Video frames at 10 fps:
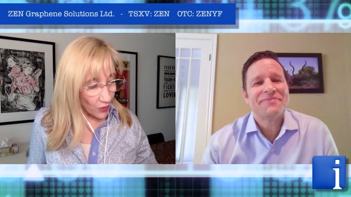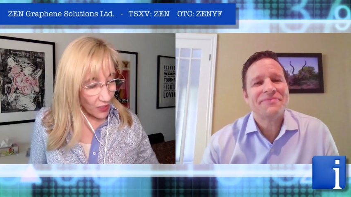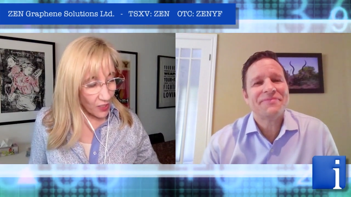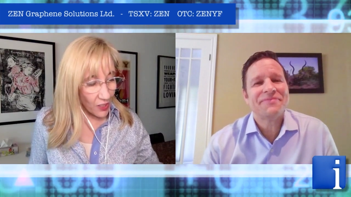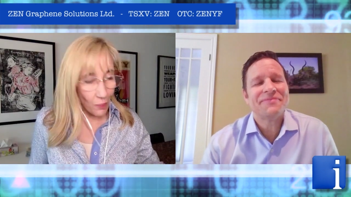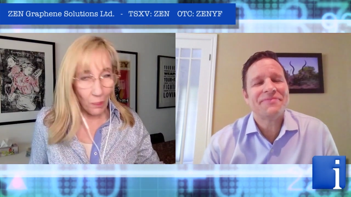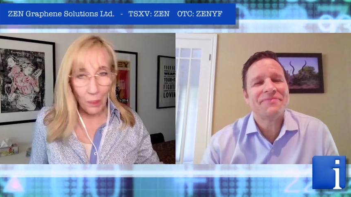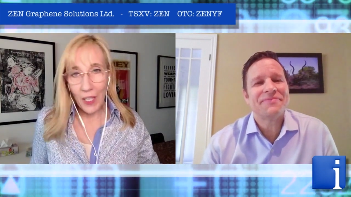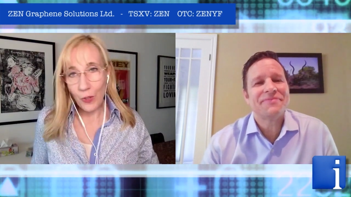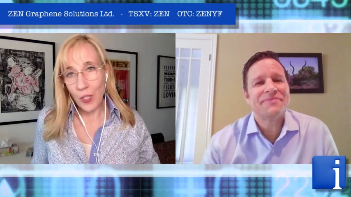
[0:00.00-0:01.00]
Speaker 1: releases
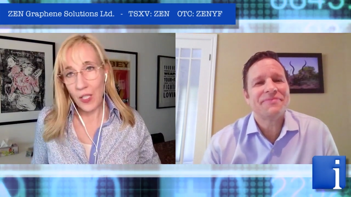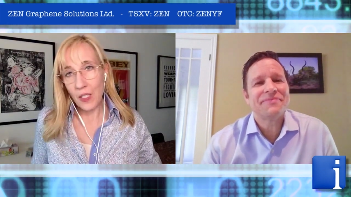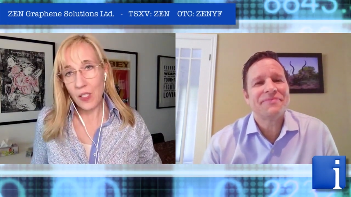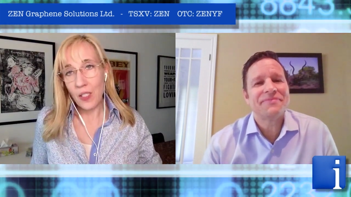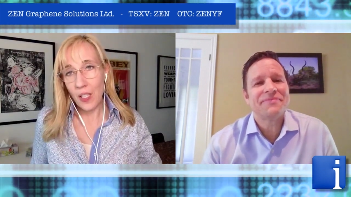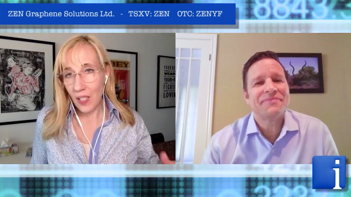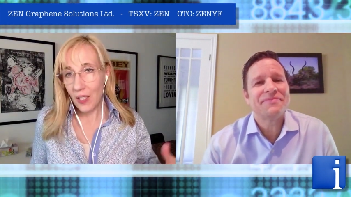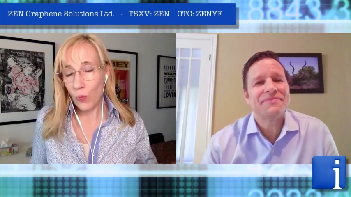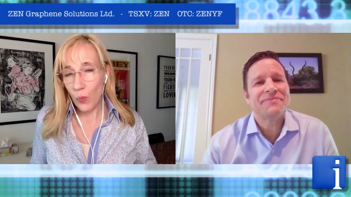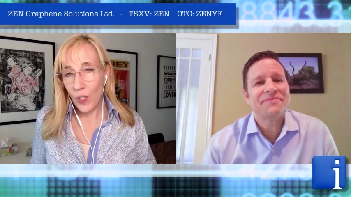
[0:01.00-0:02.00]
about this. I,
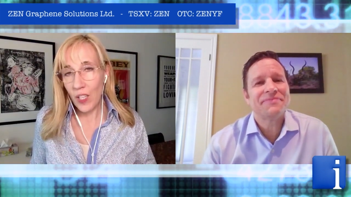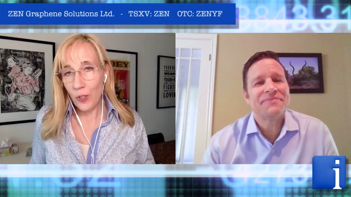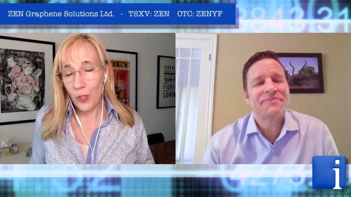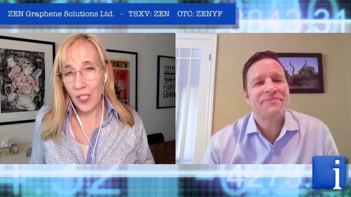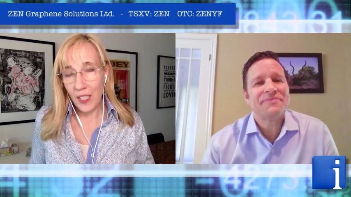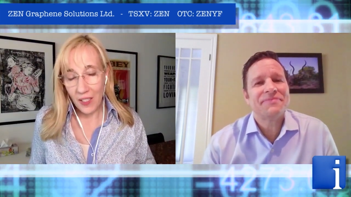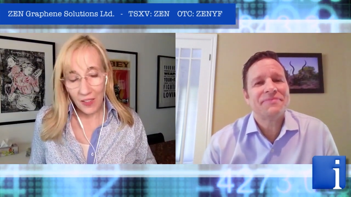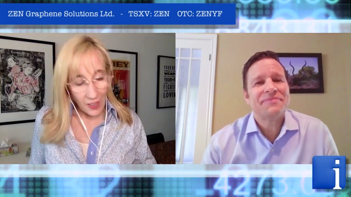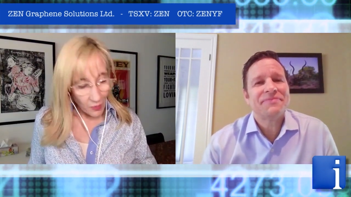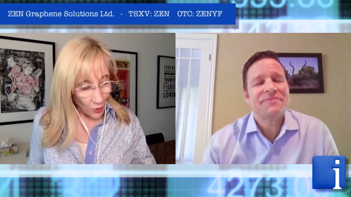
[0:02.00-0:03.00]
I, we understand, I
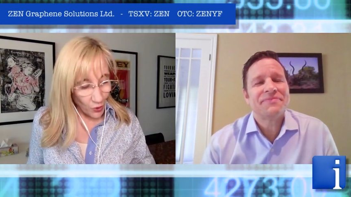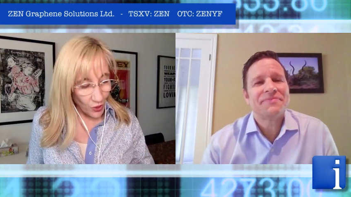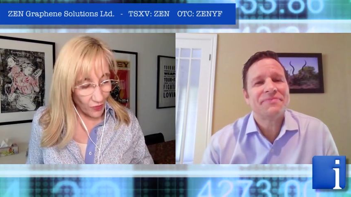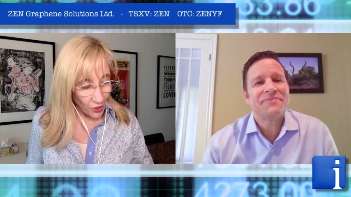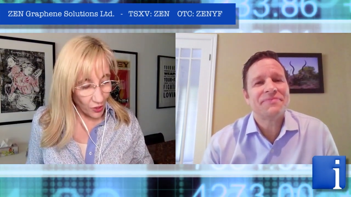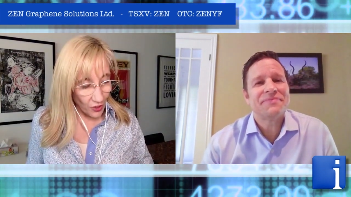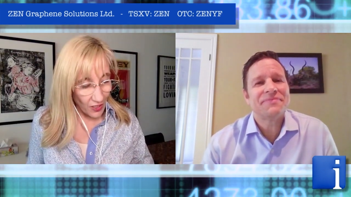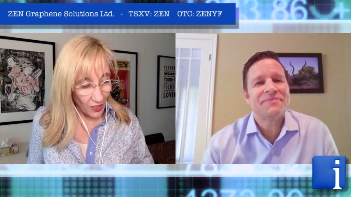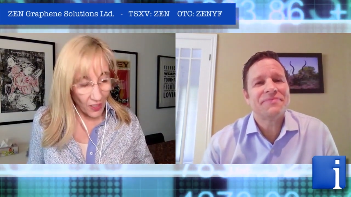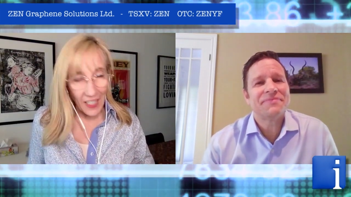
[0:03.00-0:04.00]
think most of us are,
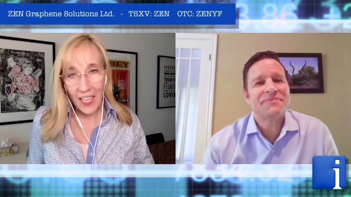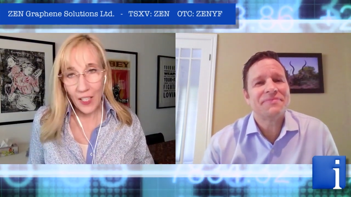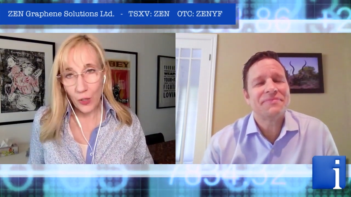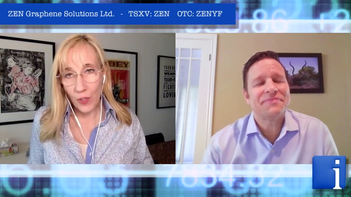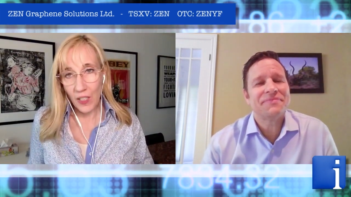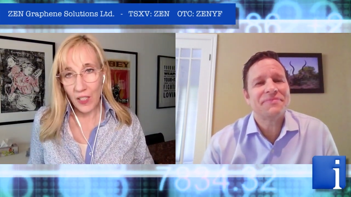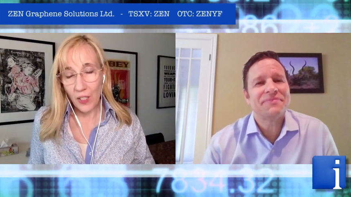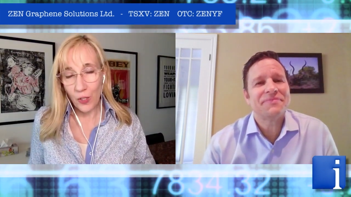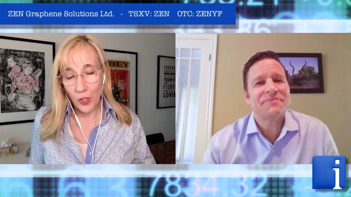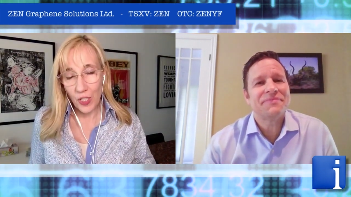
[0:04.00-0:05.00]
are gathering and
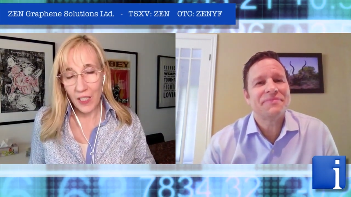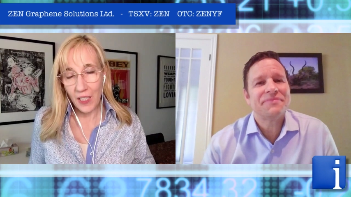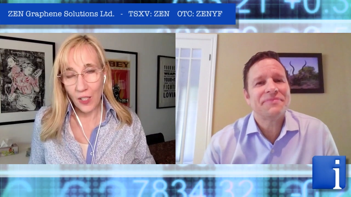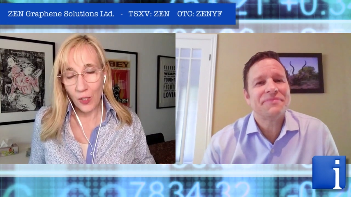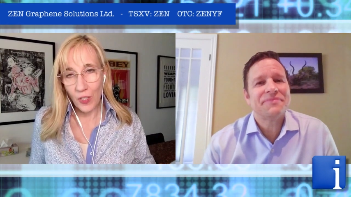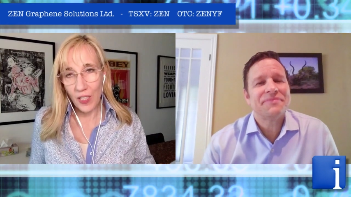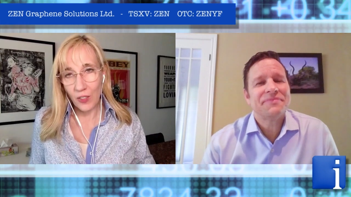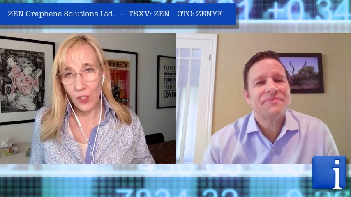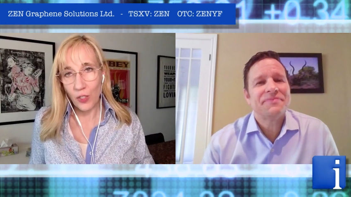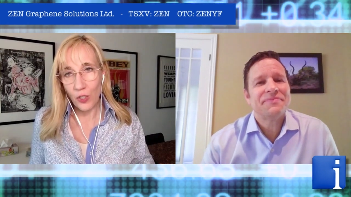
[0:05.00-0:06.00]
understanding how your
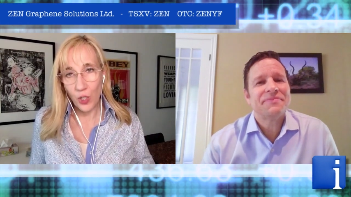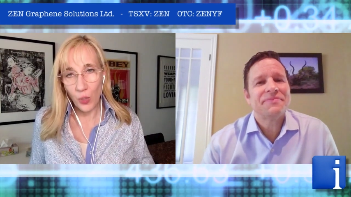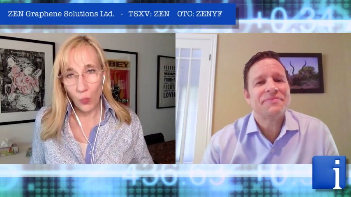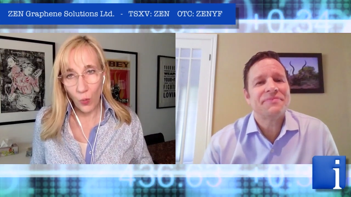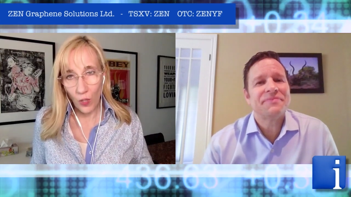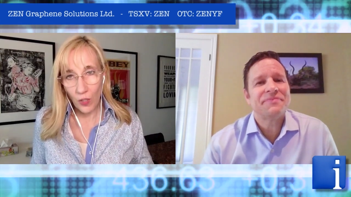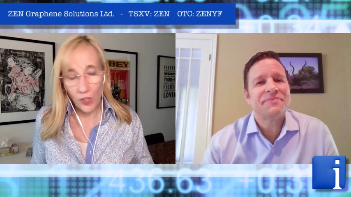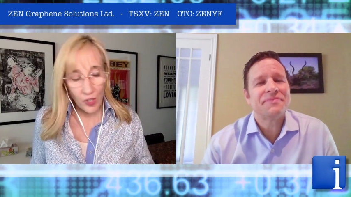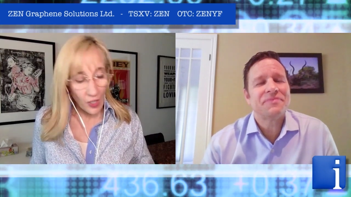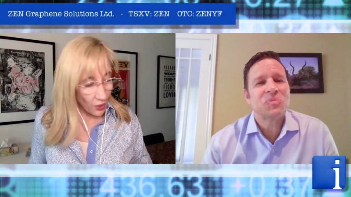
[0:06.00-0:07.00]
technology
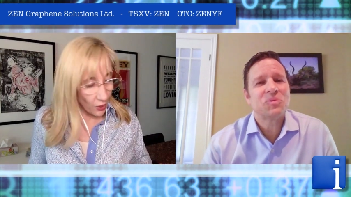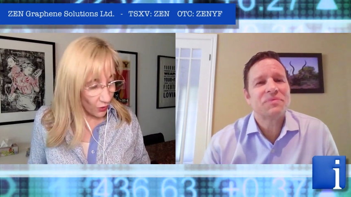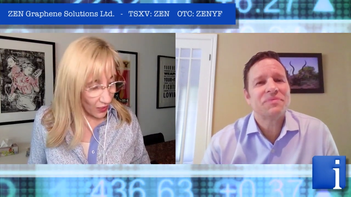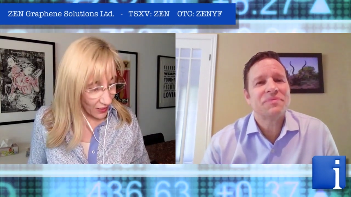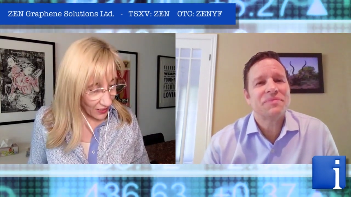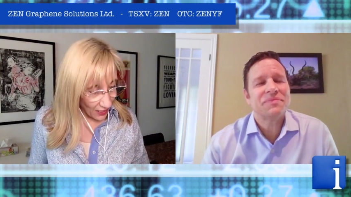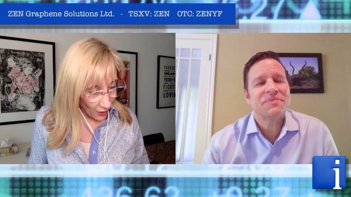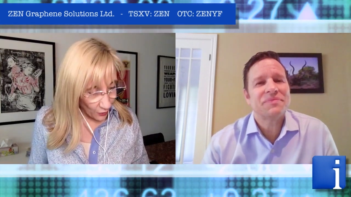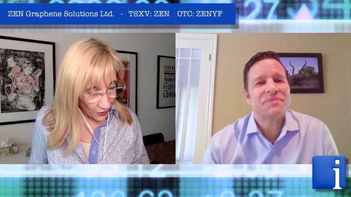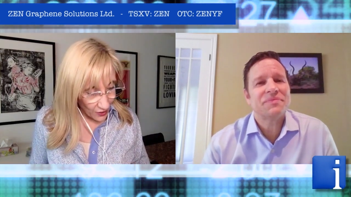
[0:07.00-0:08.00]
works and
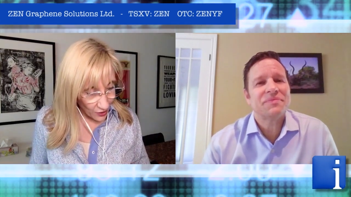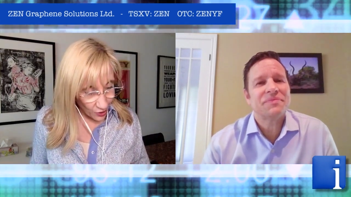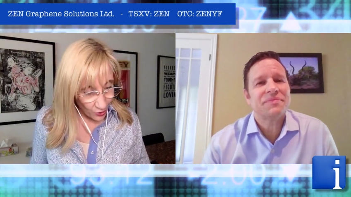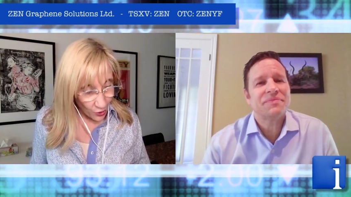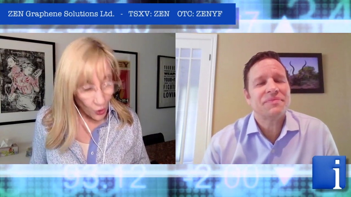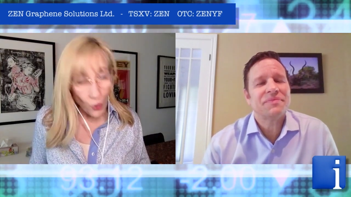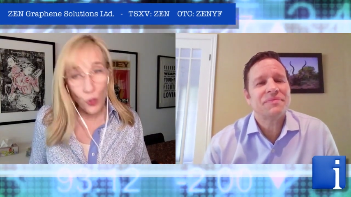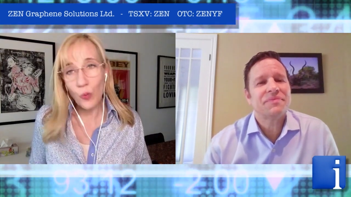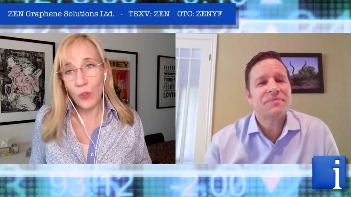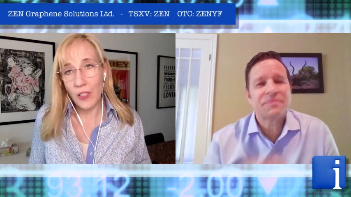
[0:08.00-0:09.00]
how these
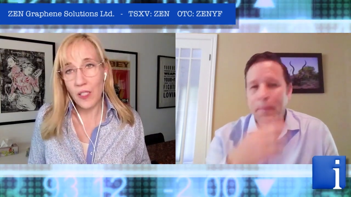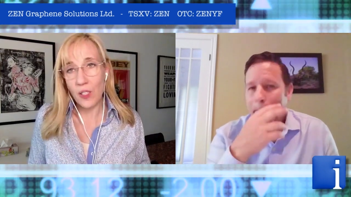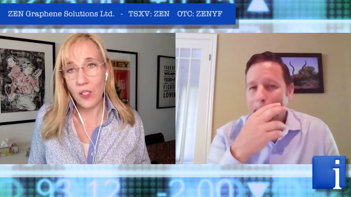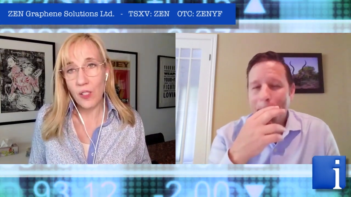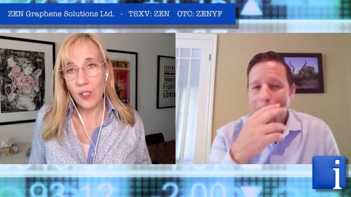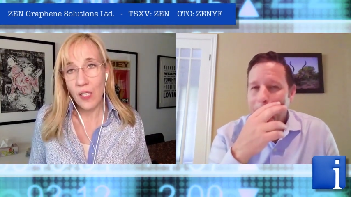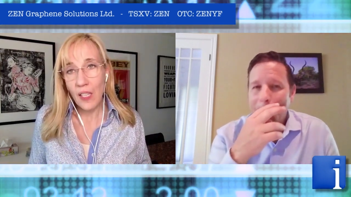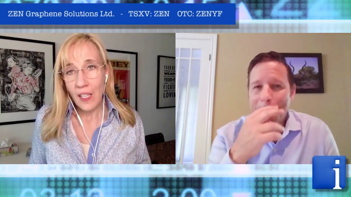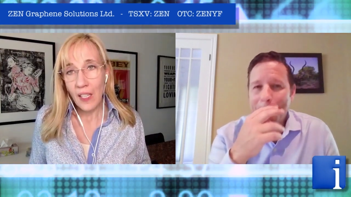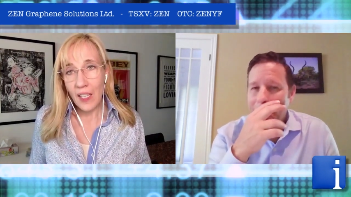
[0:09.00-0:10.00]
news releases
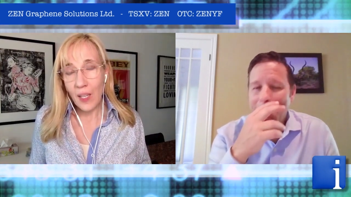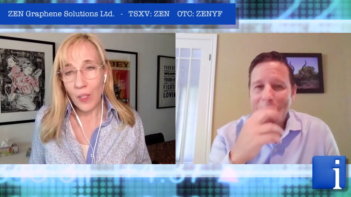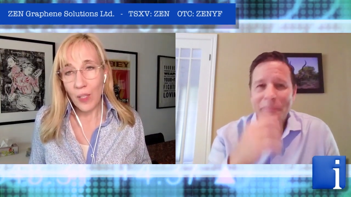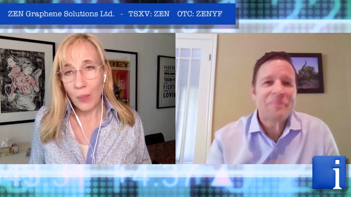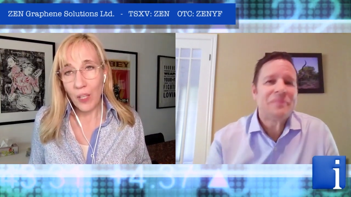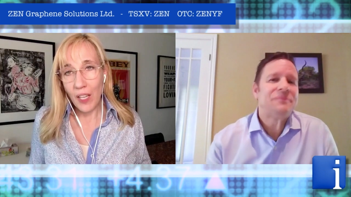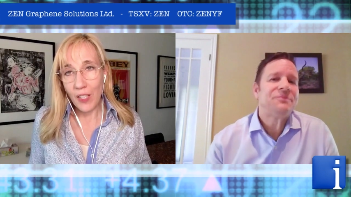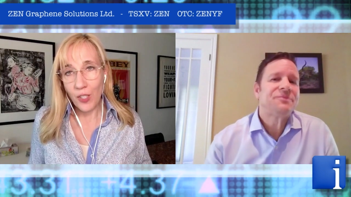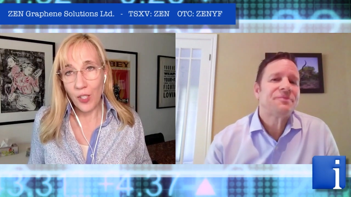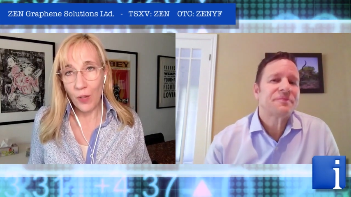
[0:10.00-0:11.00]
can be
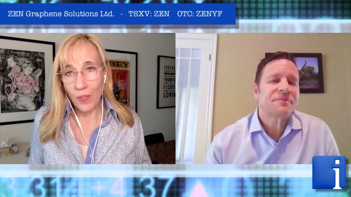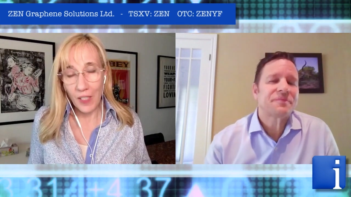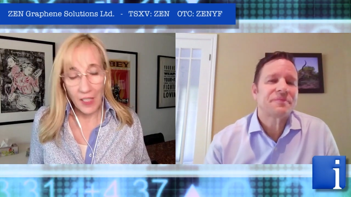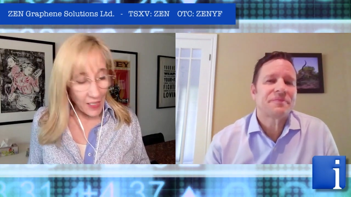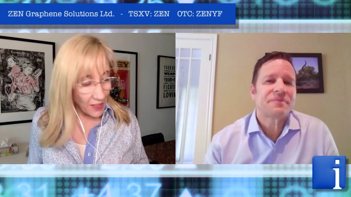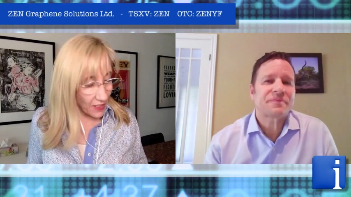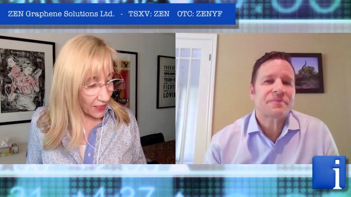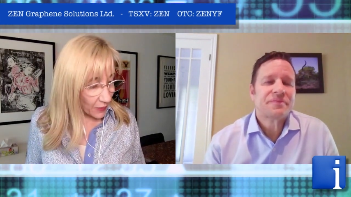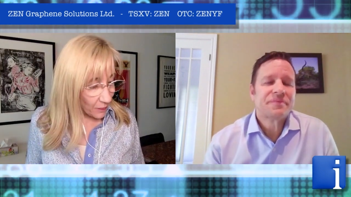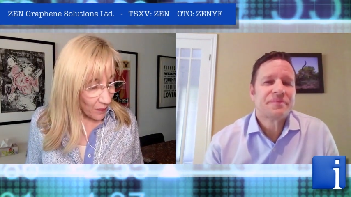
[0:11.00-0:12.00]
applied to COVID
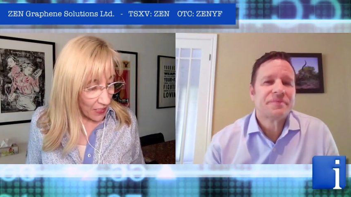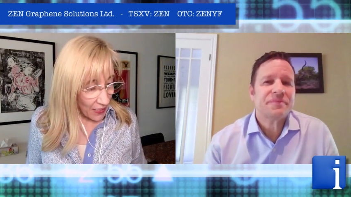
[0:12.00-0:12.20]
nineteen.